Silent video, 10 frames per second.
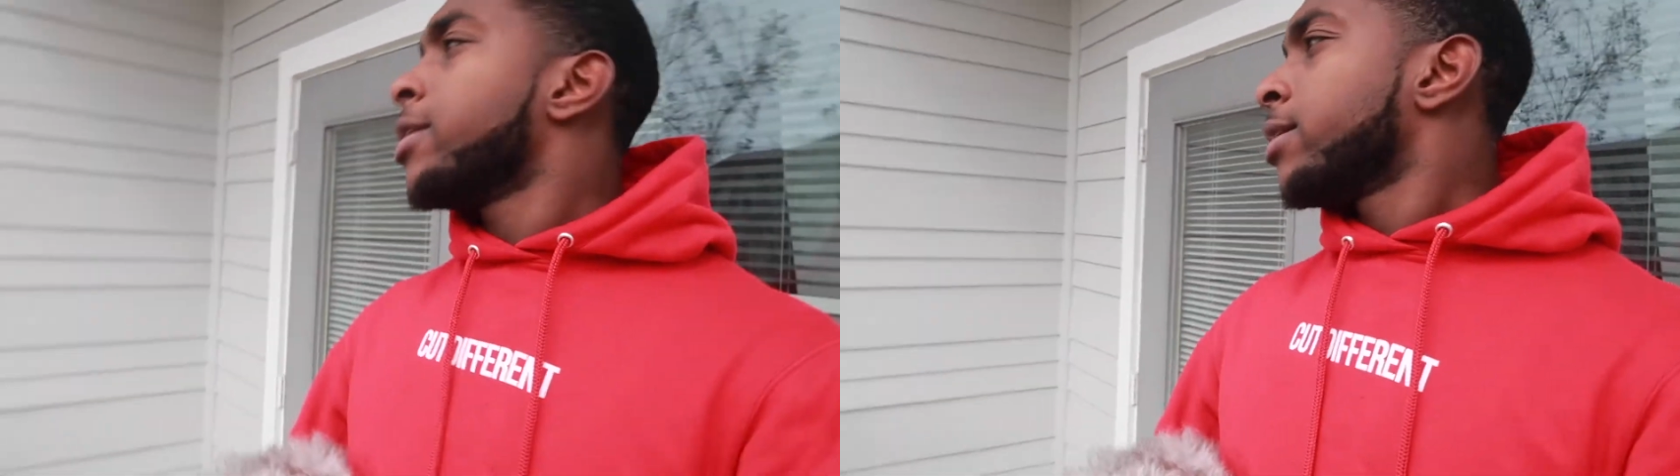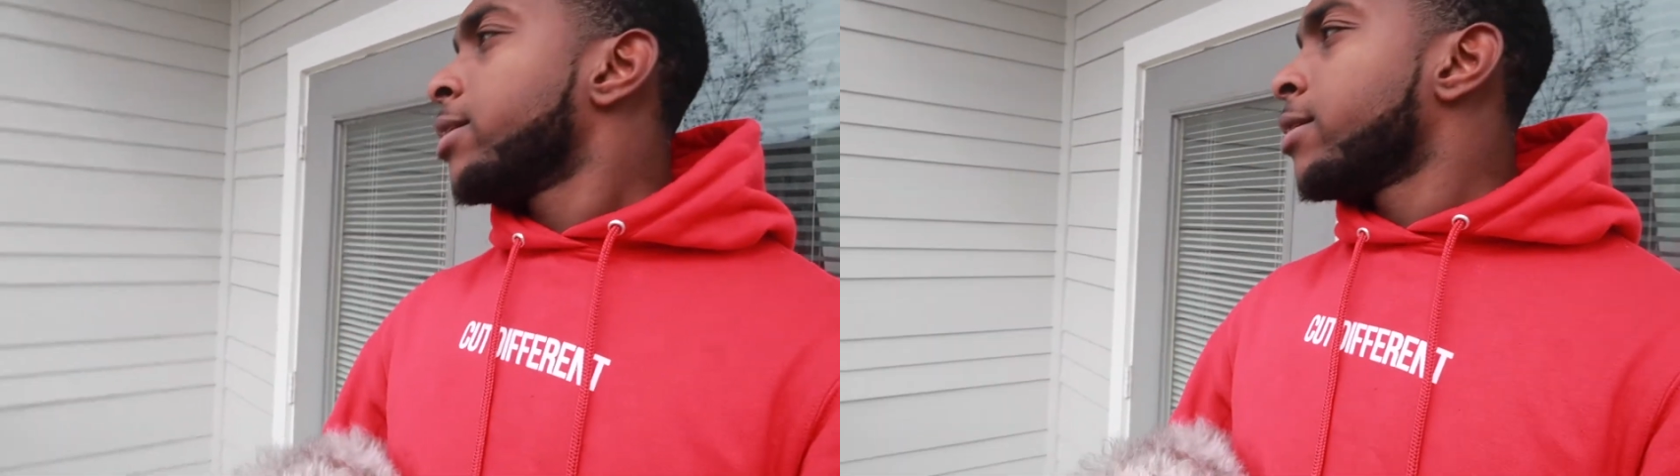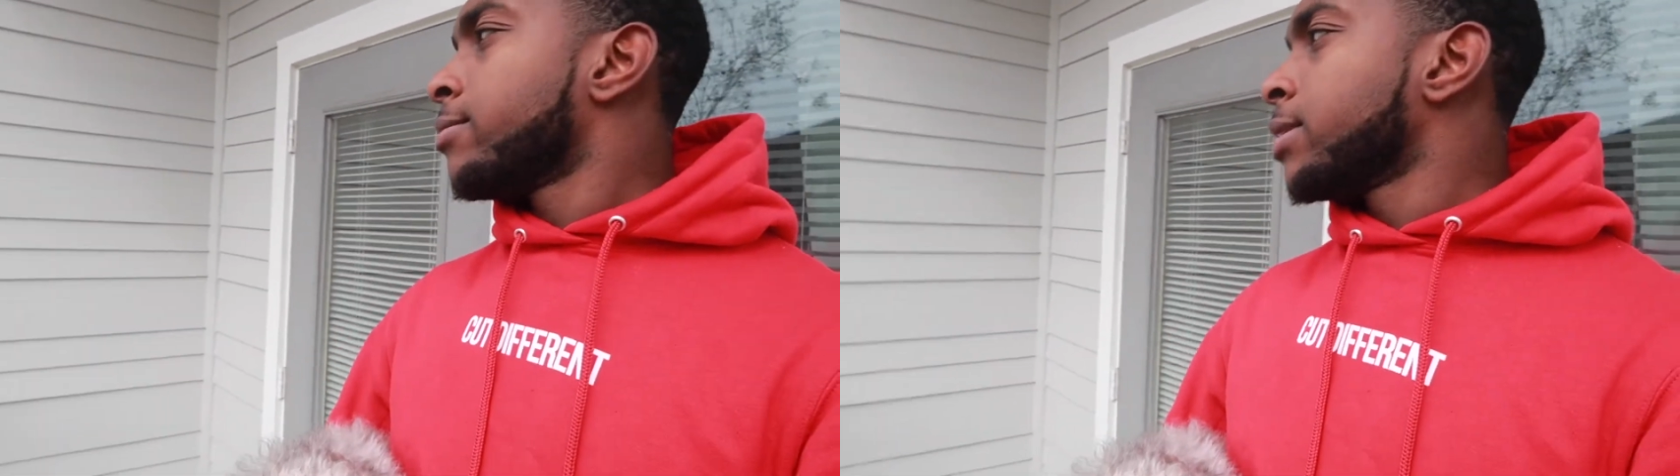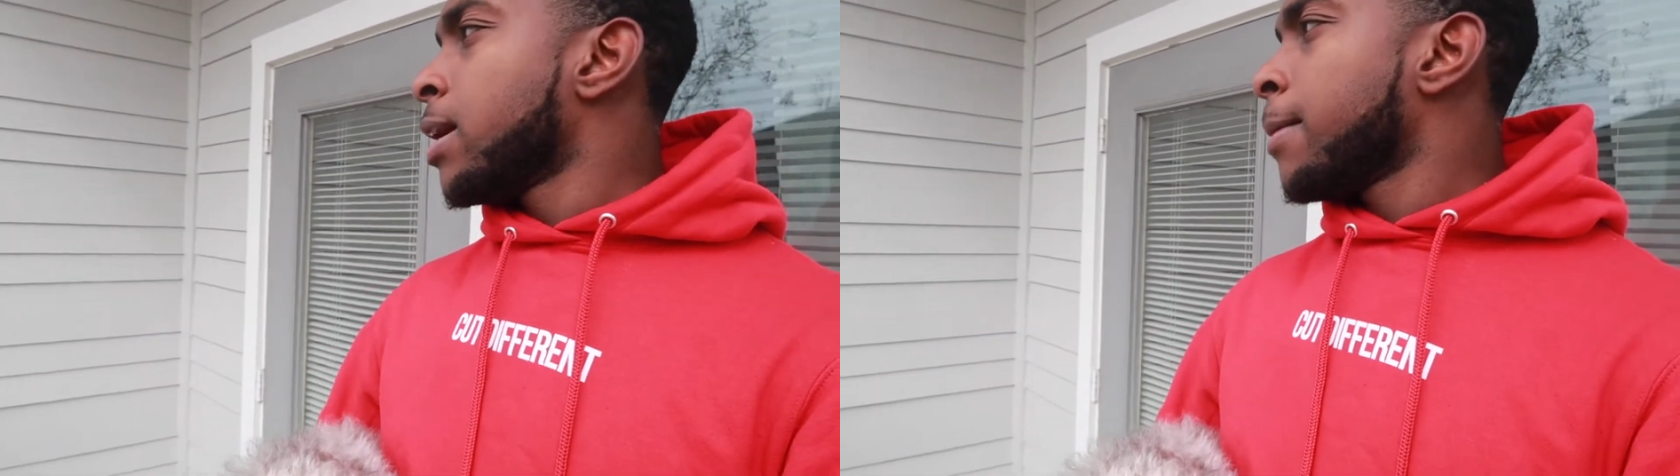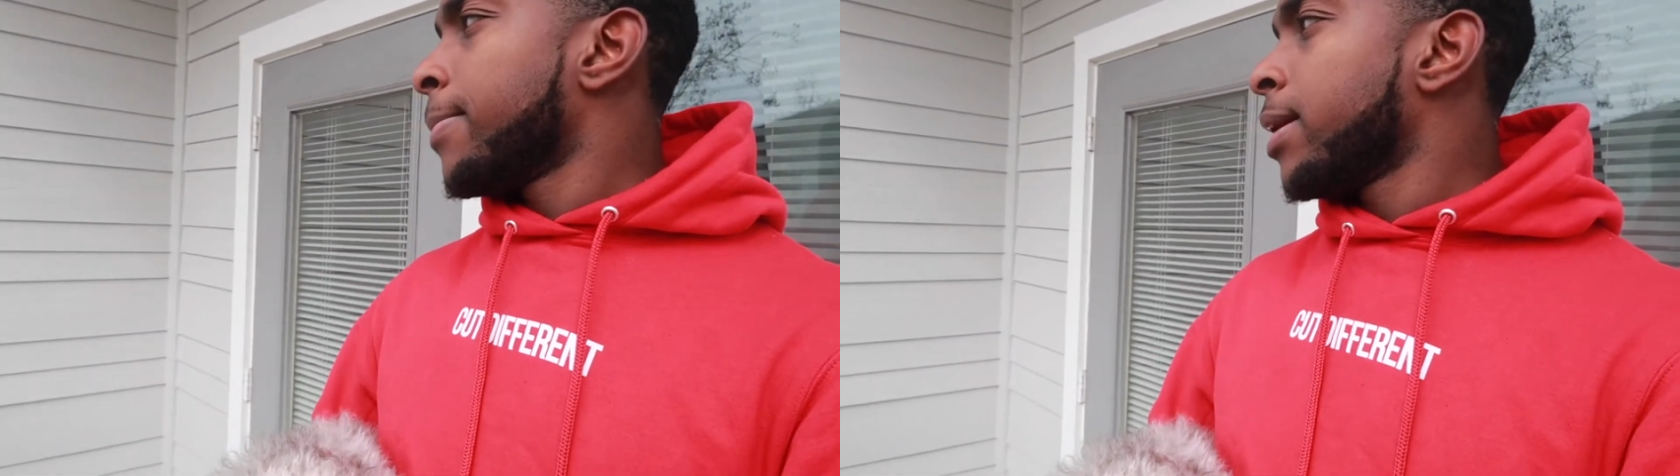You know what I'm
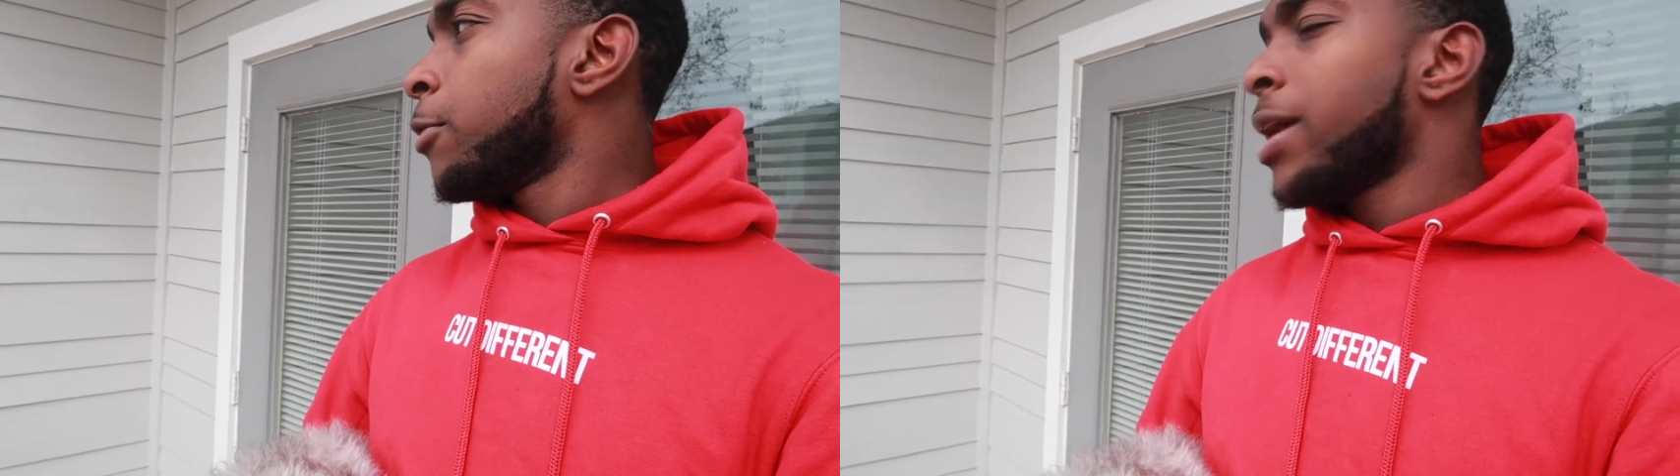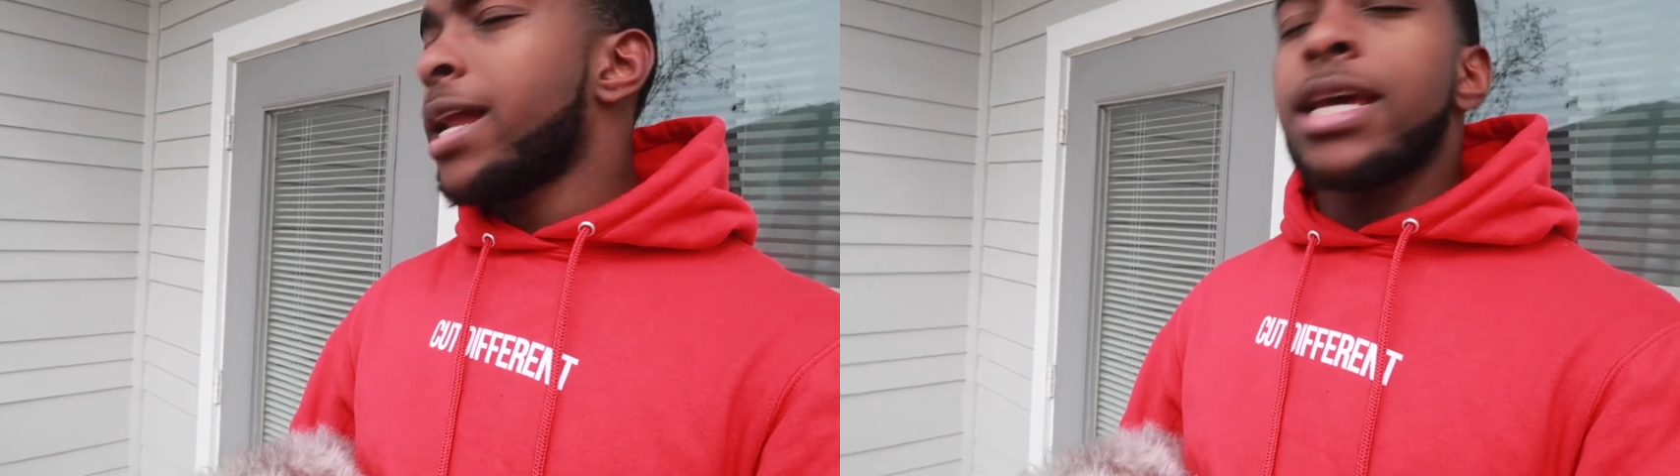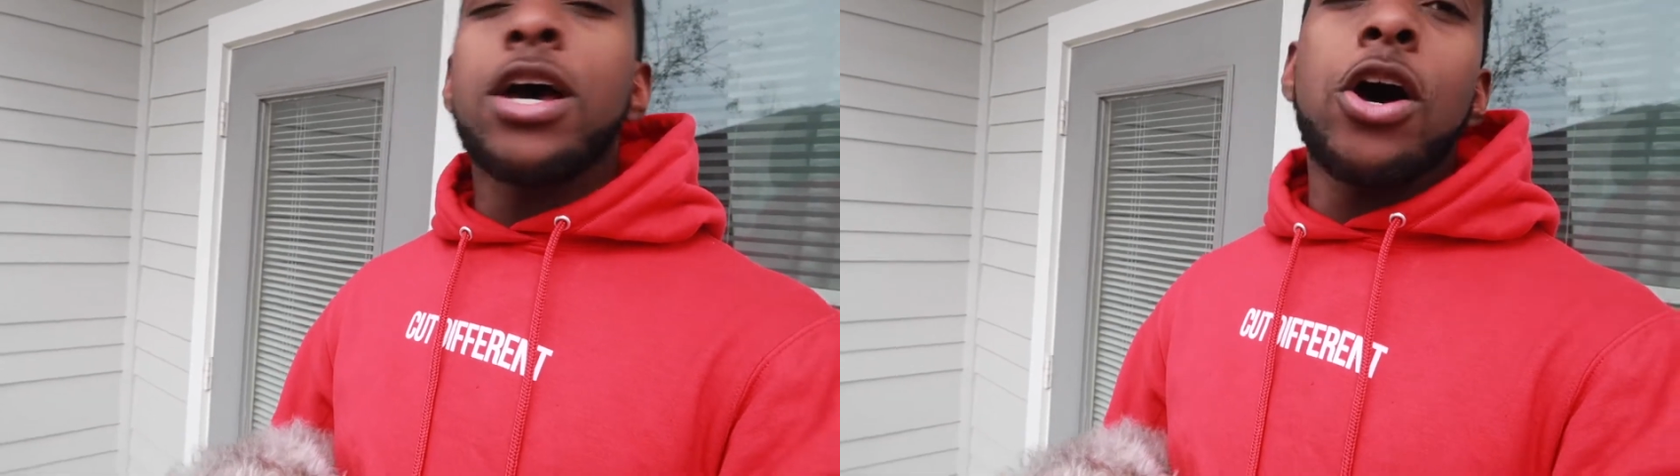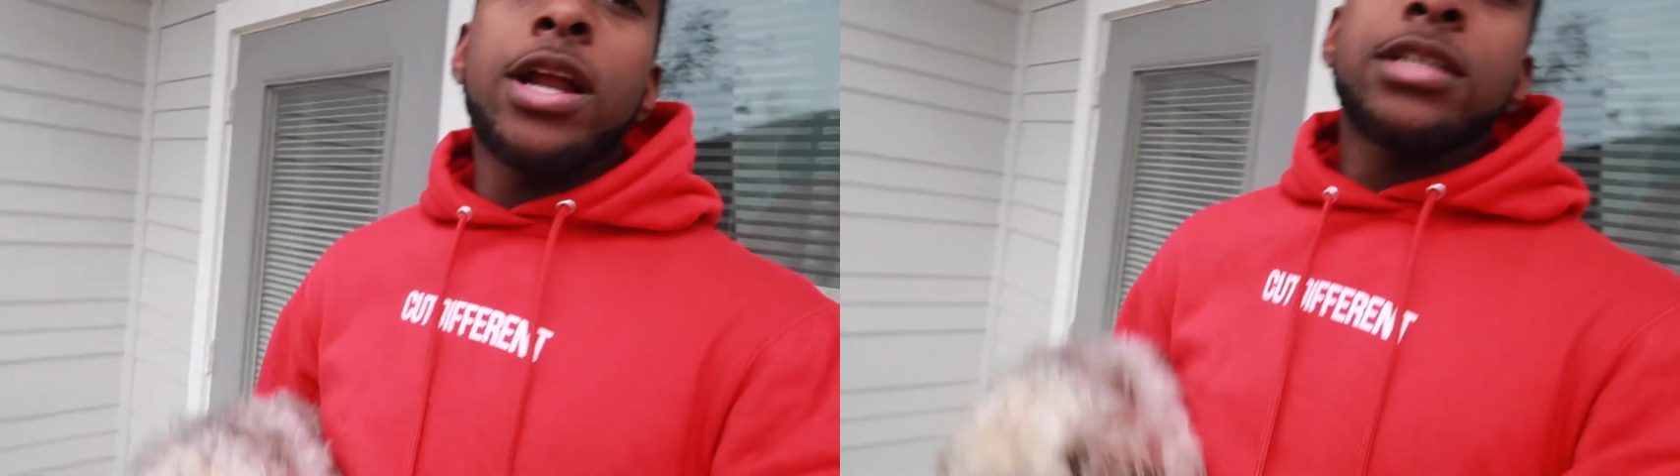saying? But we gotta get all that